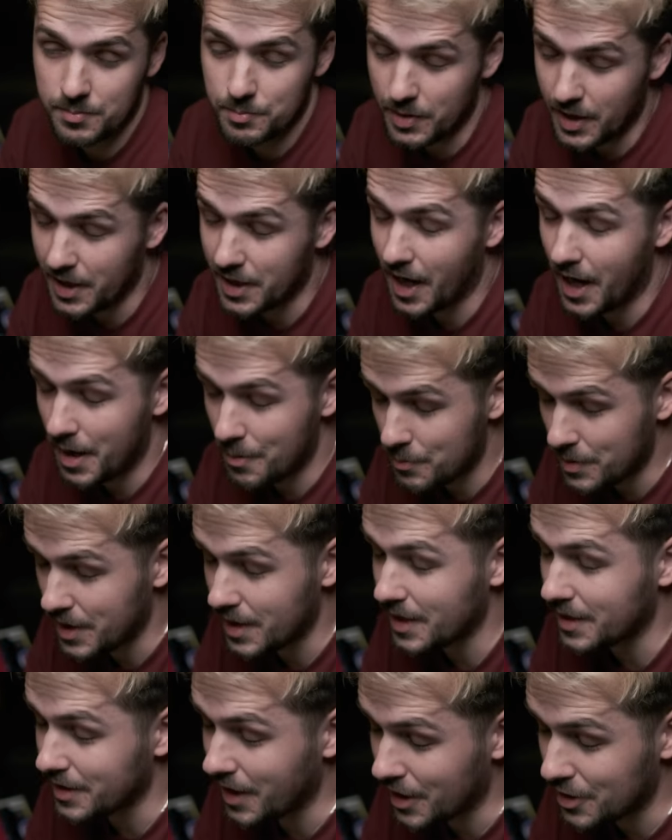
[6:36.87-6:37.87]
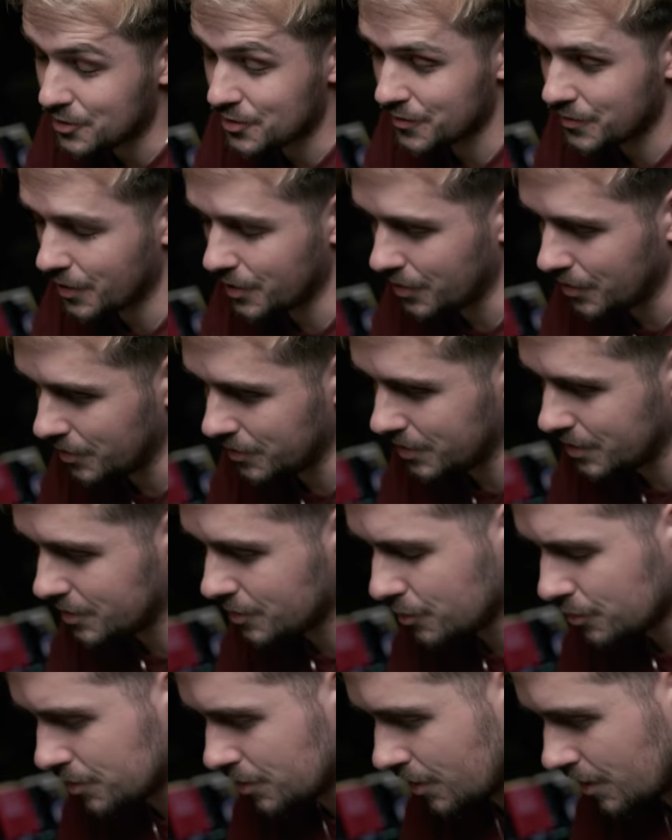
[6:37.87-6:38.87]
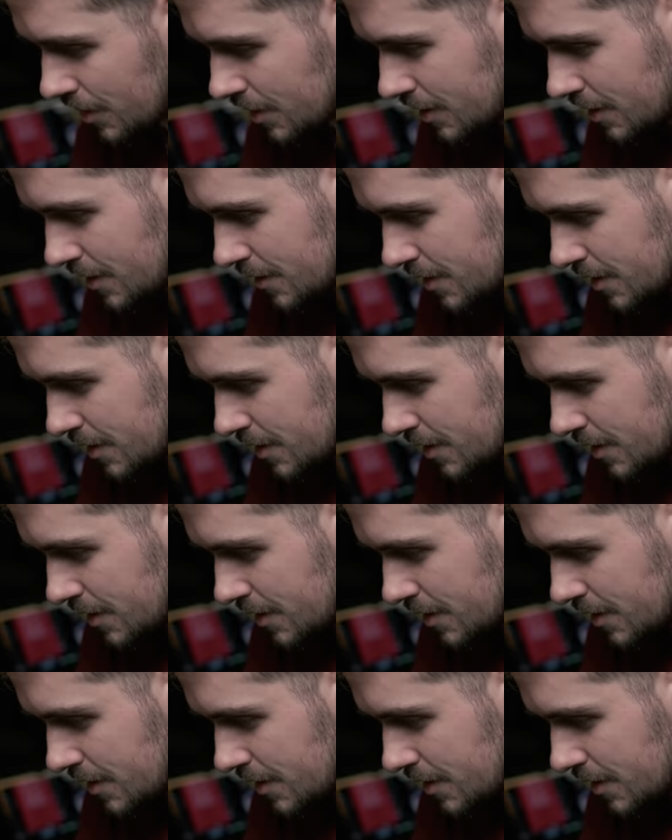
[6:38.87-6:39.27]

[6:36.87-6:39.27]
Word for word: B&H Photo in New York.